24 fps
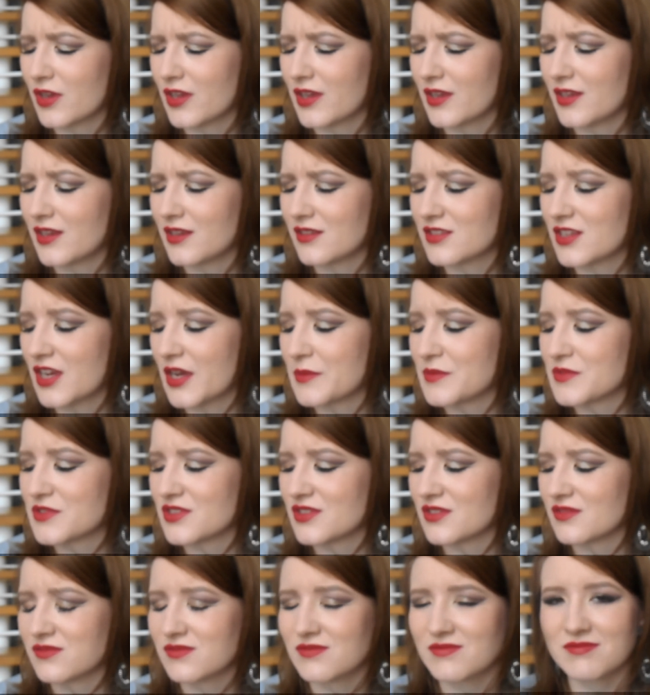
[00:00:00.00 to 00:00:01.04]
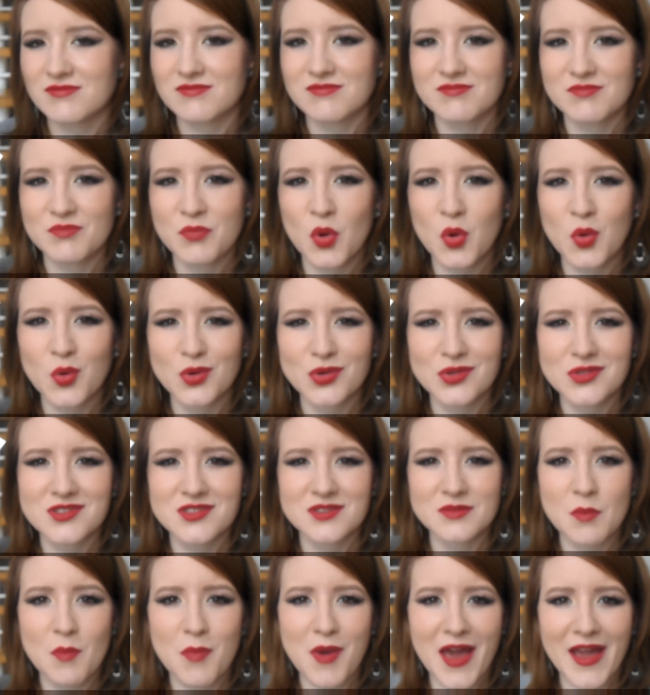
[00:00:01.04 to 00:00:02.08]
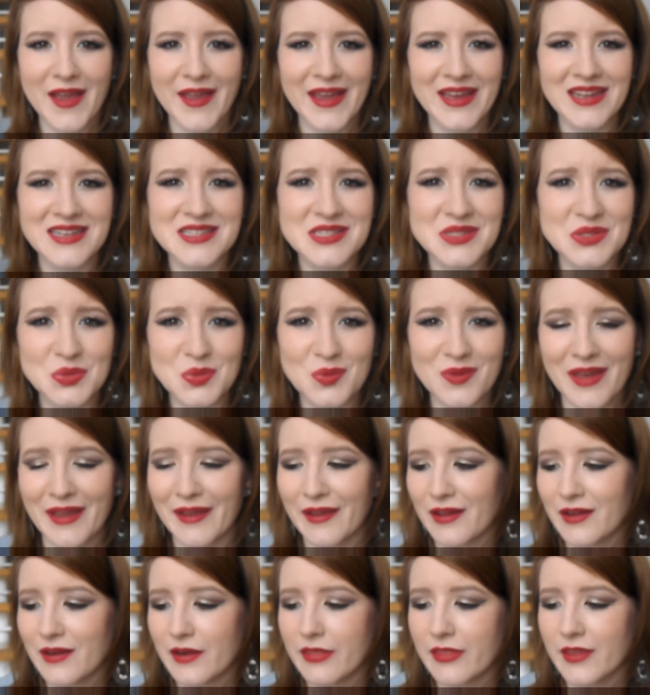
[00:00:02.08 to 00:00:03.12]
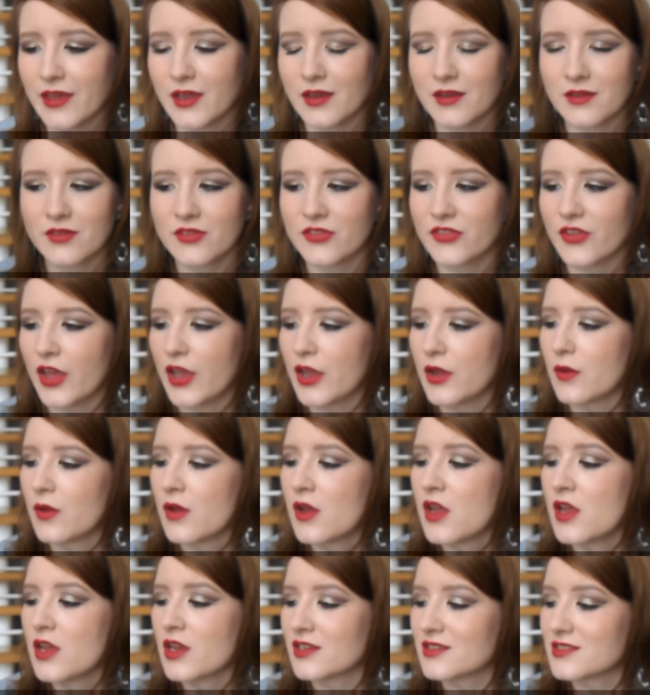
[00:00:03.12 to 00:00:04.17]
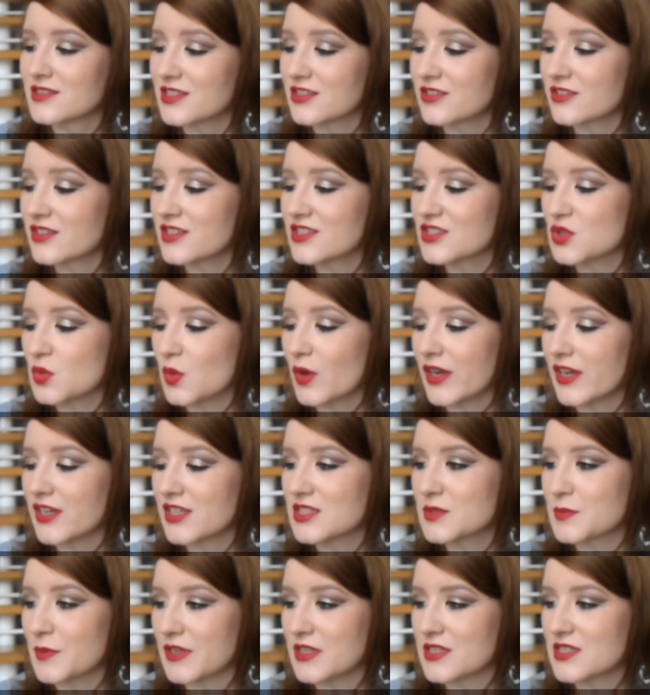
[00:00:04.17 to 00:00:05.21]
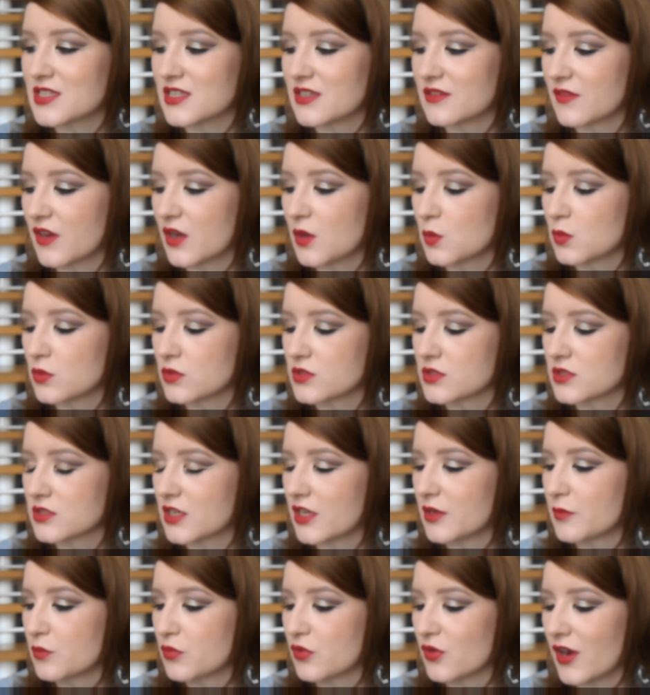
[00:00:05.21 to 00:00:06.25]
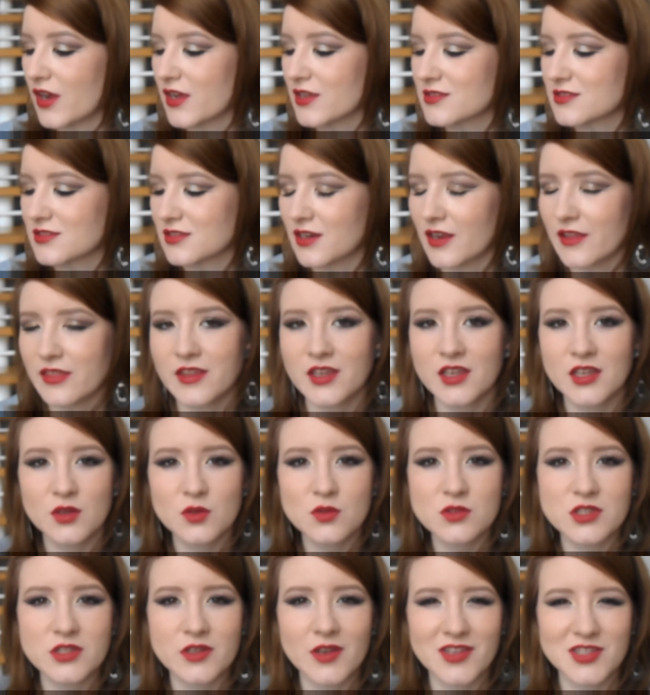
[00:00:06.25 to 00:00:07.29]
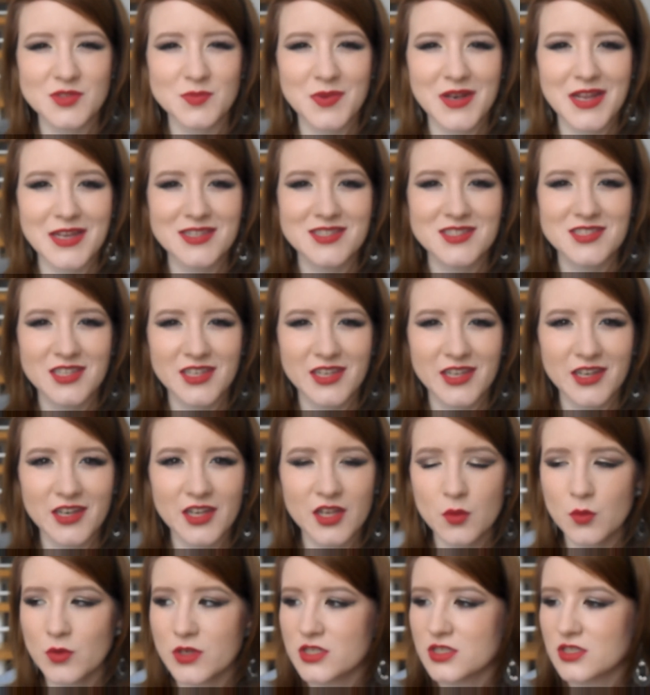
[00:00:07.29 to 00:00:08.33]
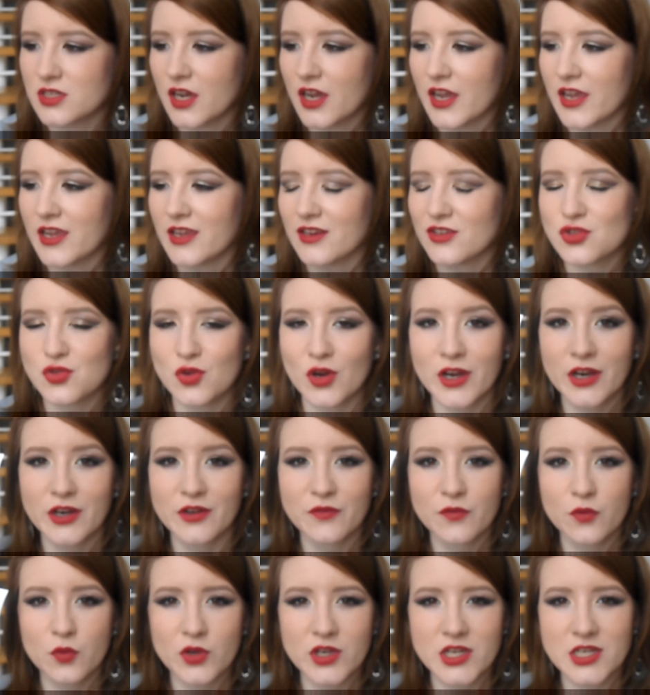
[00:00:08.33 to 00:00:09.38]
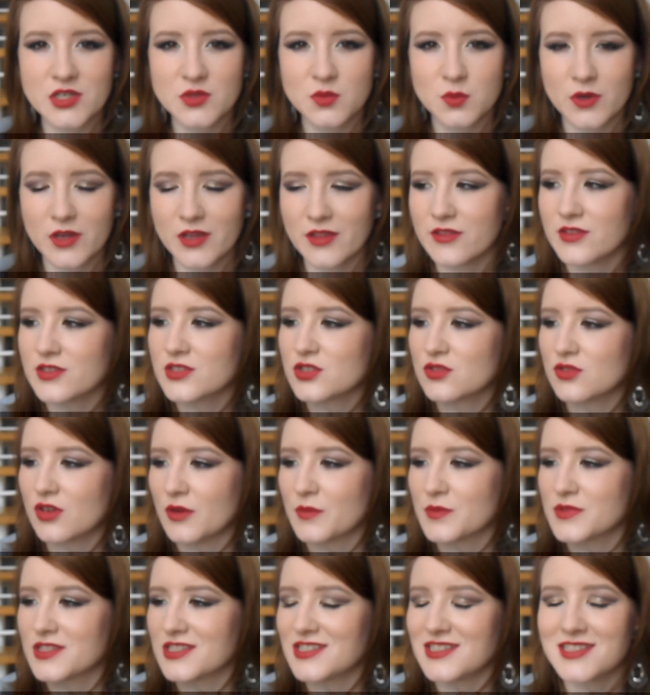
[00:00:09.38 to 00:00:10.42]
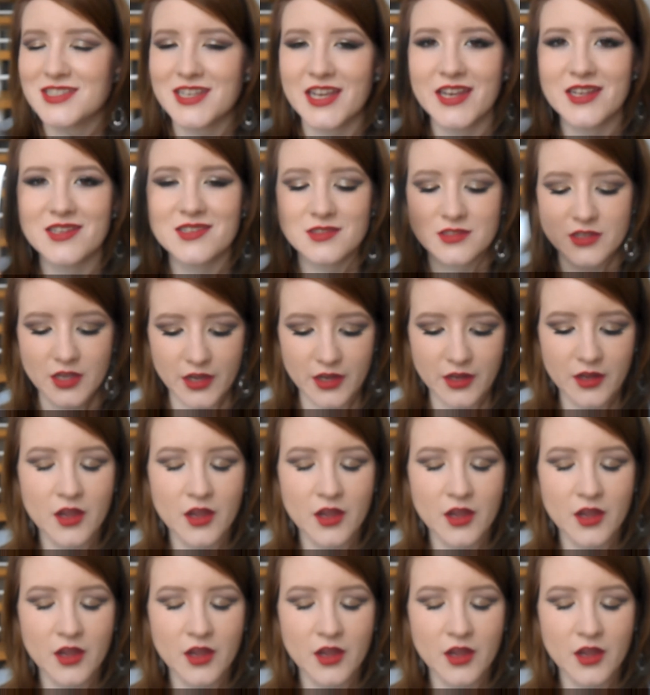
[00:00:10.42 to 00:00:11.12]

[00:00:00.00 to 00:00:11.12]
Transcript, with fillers: in terms of pores and blackheads and all that kind of thing, so considering it's quite expensive, I wasn't impressed. And I think it also has plastic in it, which I try and avoid with scrubs these days, so